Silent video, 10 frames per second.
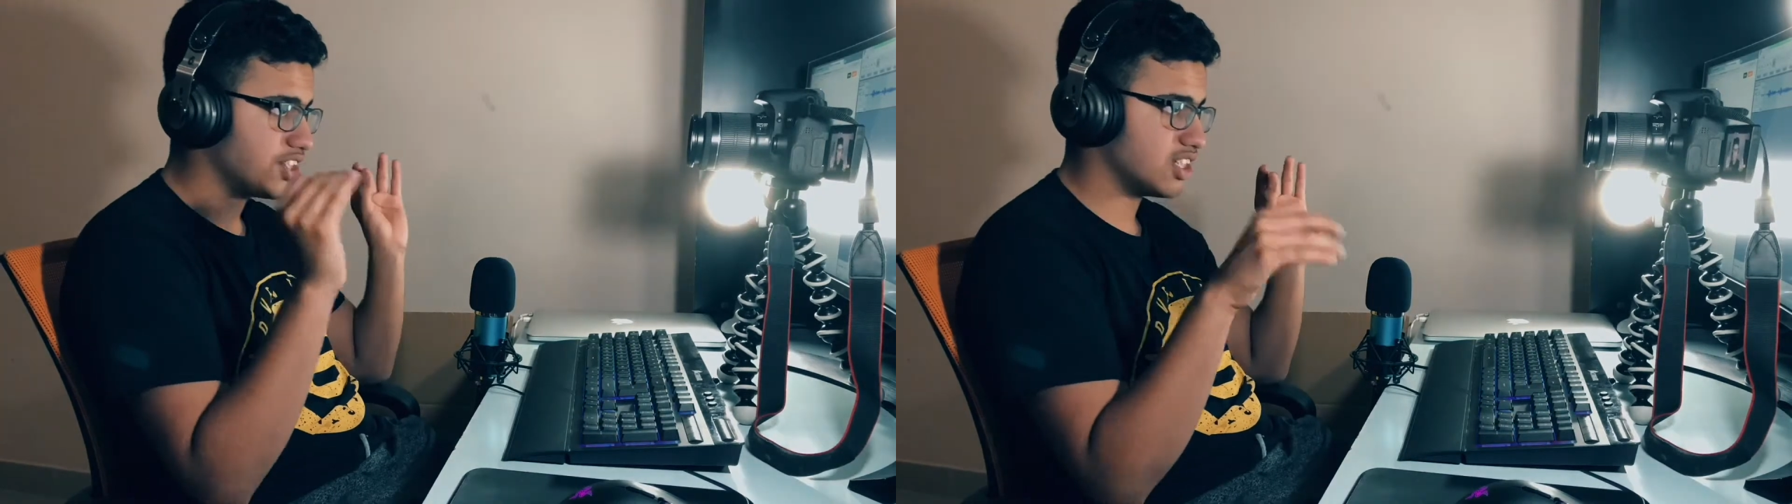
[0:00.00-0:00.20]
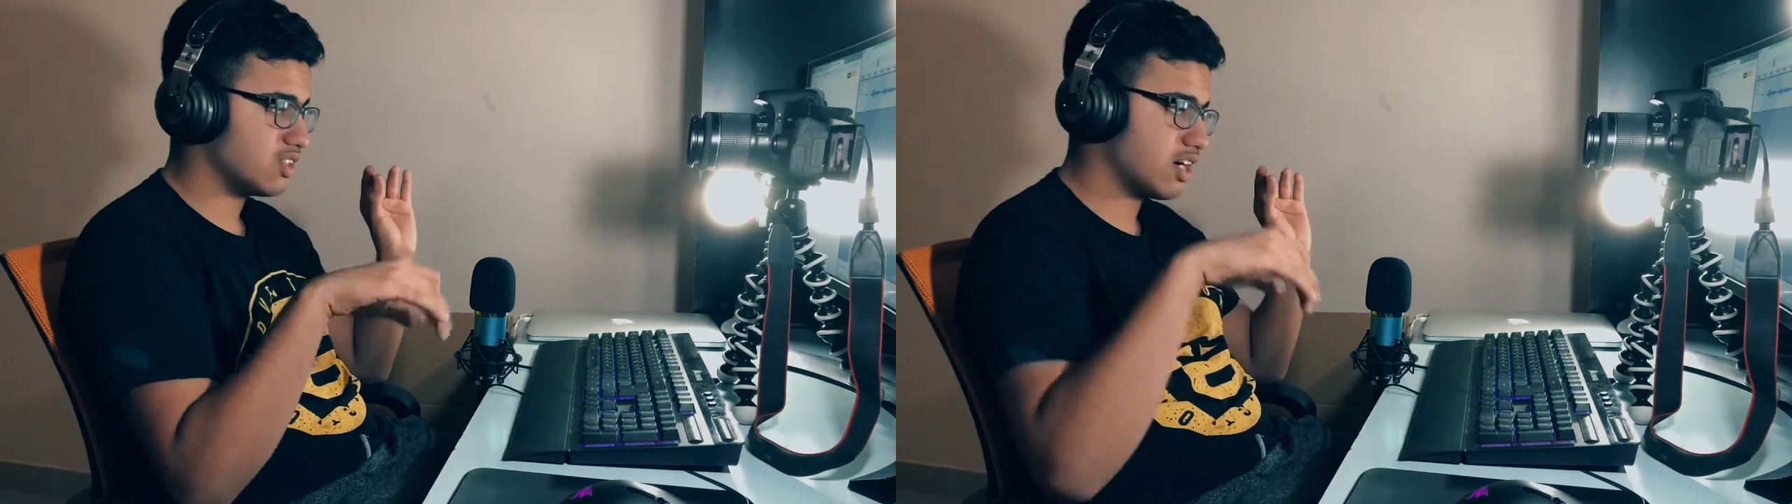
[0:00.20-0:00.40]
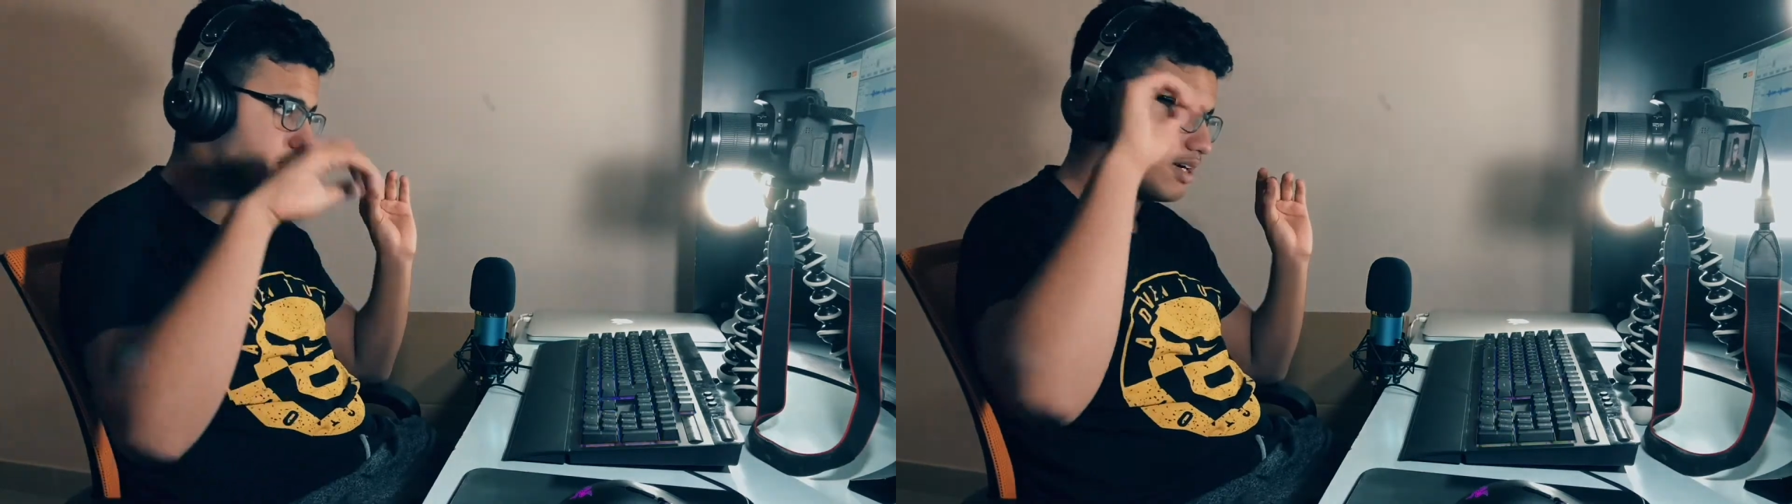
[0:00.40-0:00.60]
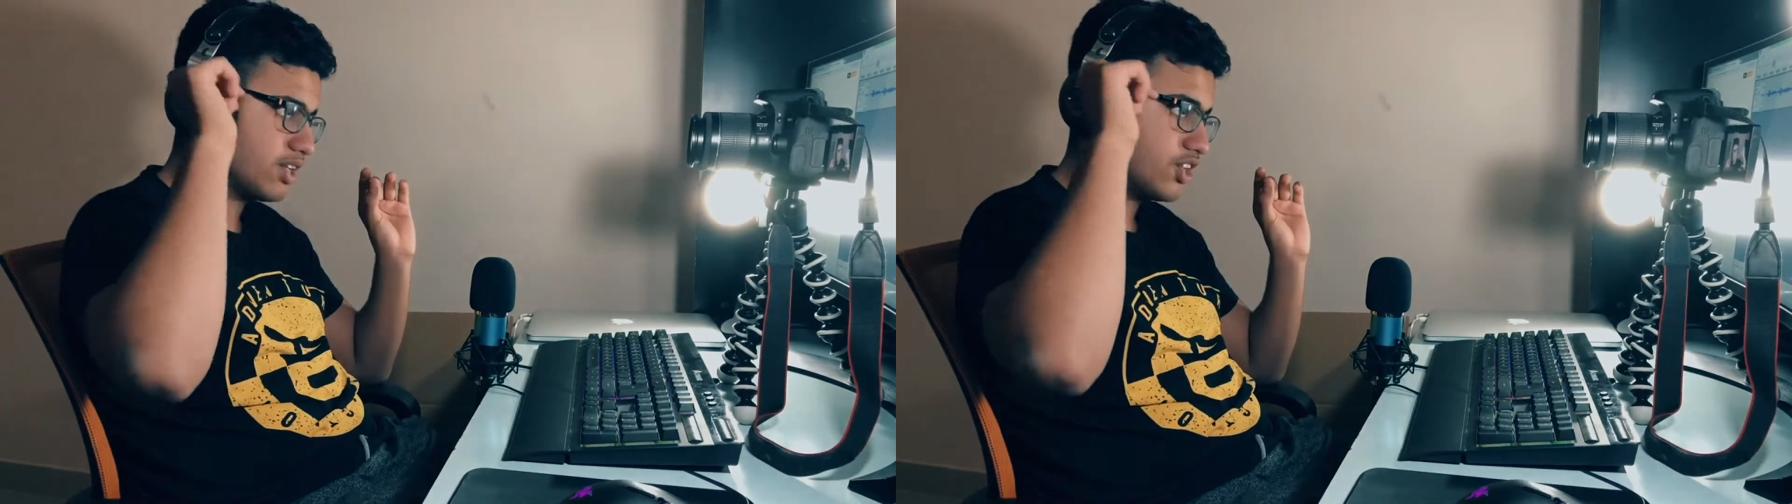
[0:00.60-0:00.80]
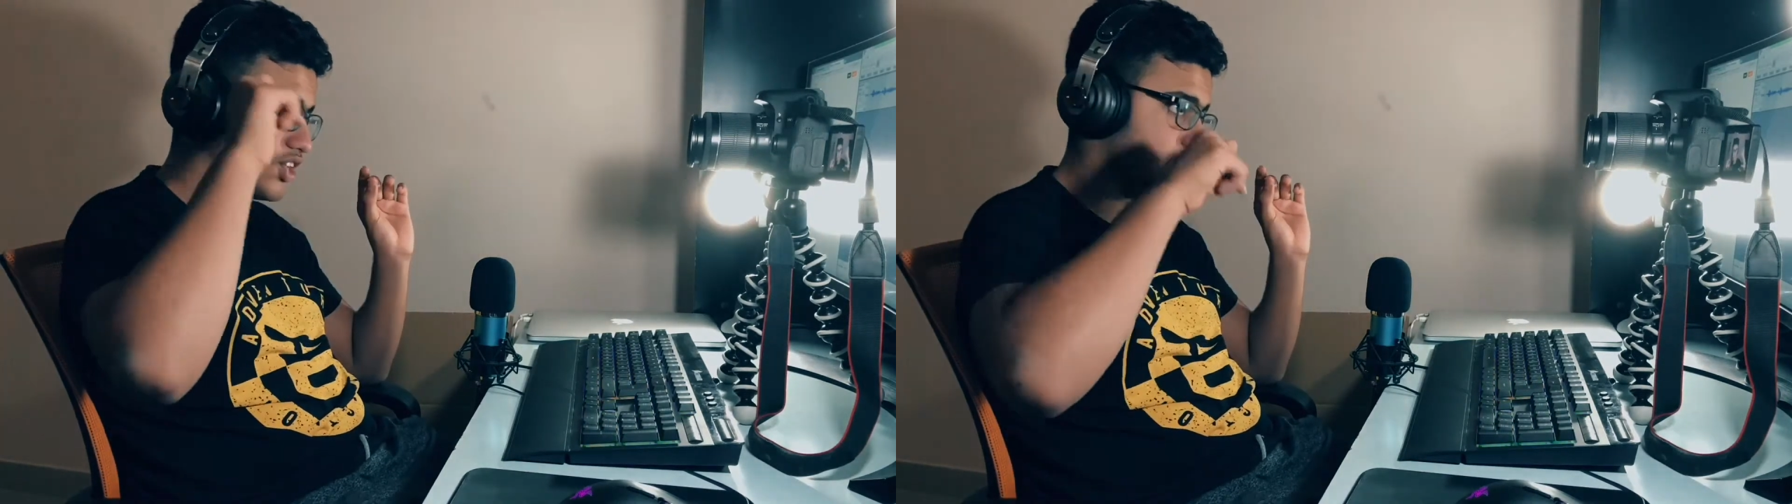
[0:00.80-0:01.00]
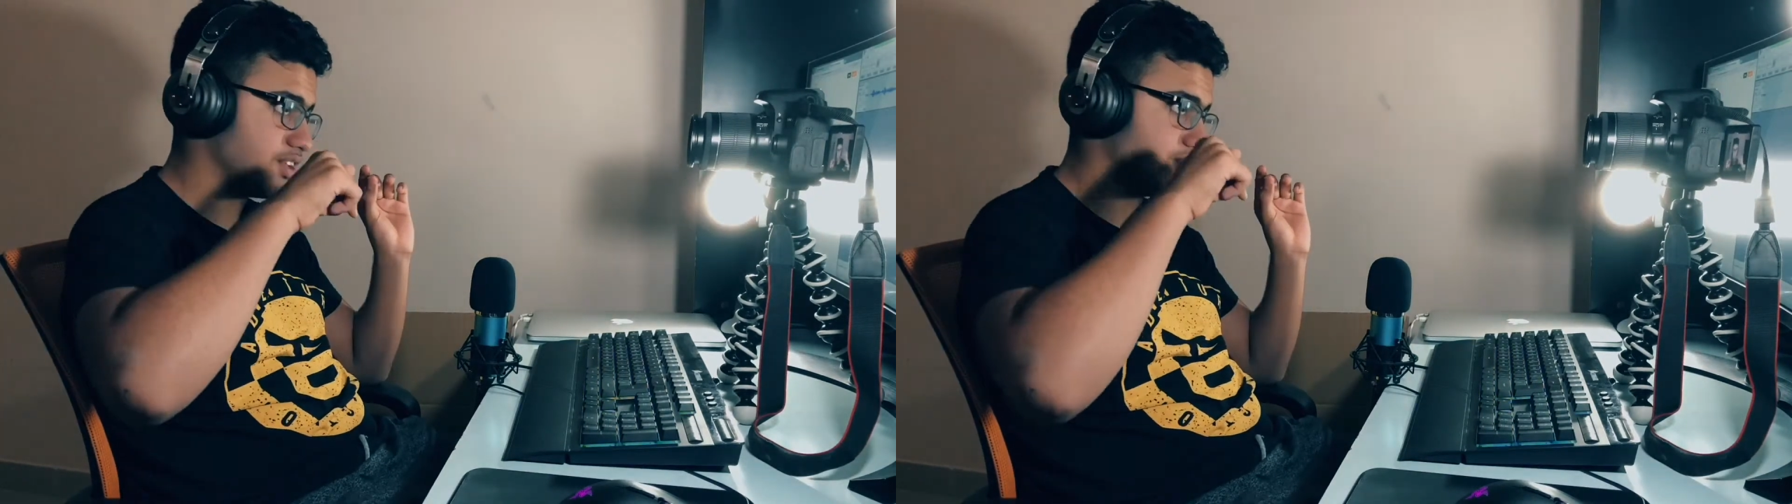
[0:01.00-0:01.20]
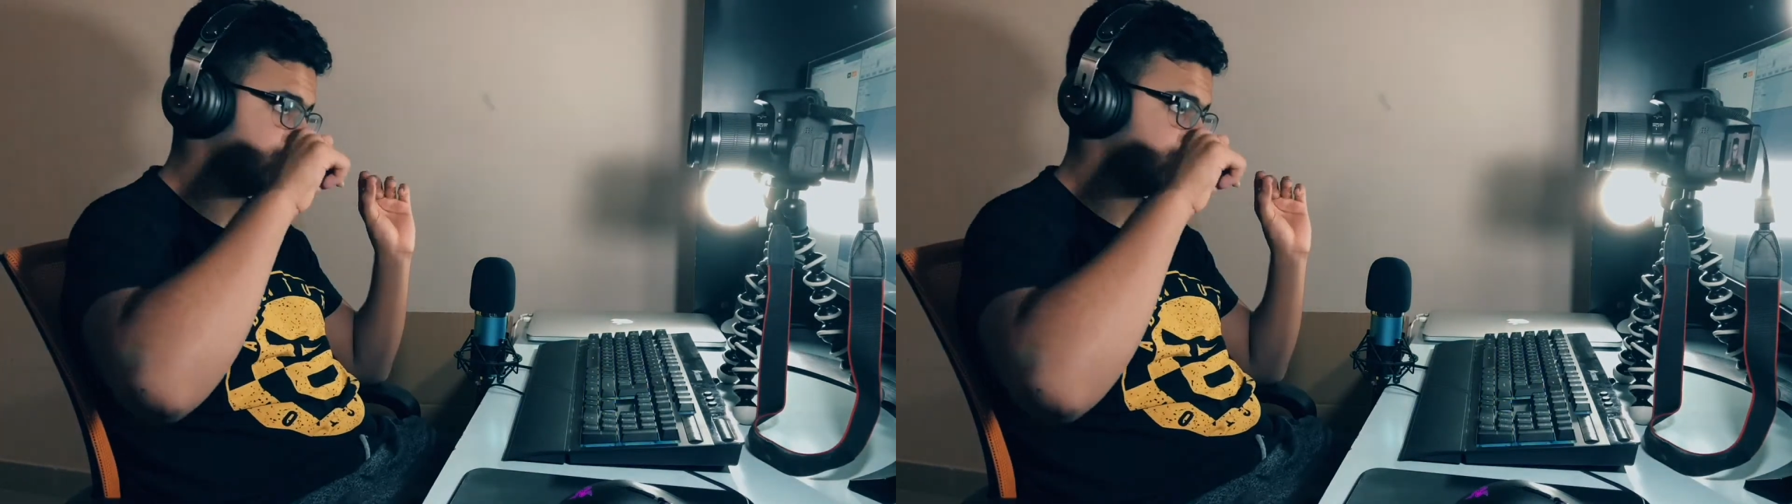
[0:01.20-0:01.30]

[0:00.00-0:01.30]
to know about the Series